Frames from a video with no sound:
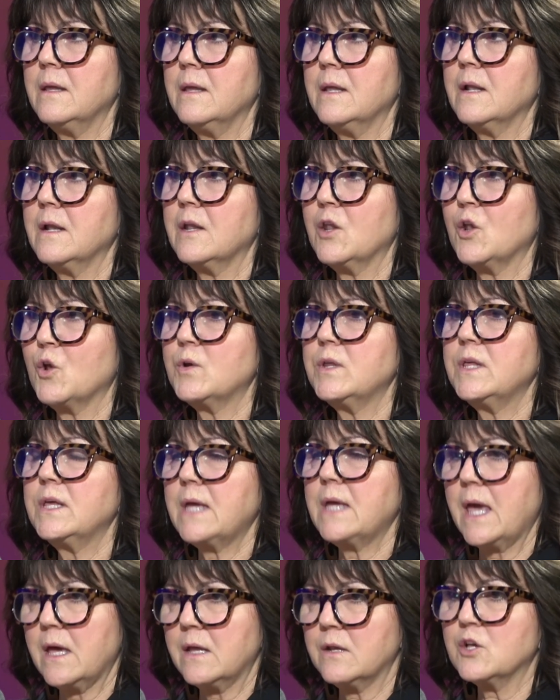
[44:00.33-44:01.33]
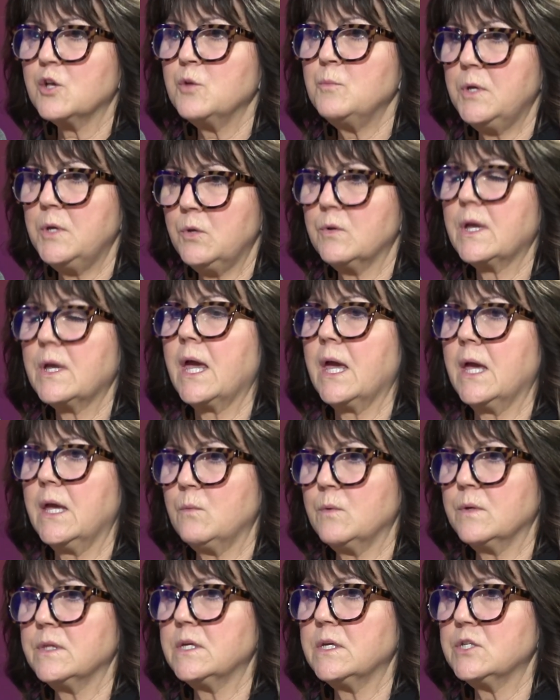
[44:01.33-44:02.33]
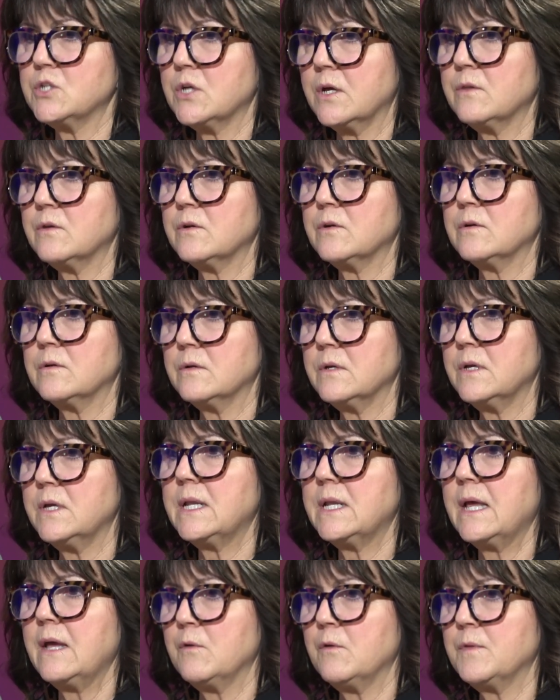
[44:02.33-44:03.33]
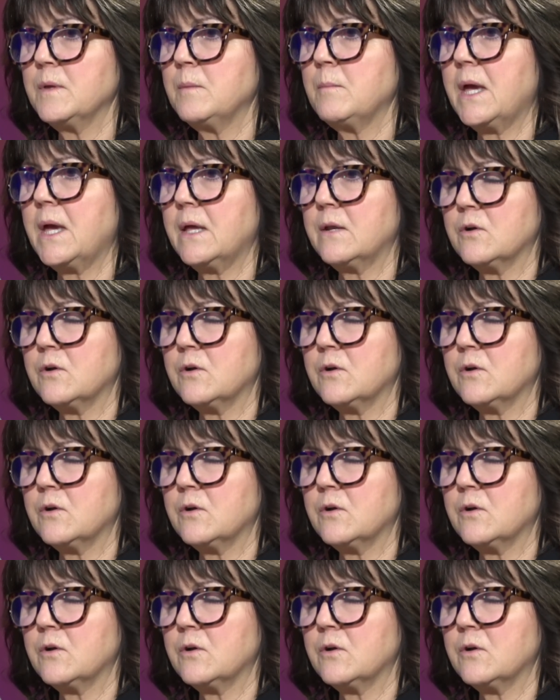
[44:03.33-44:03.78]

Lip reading: learning how to communicate with each other in a healthy manner.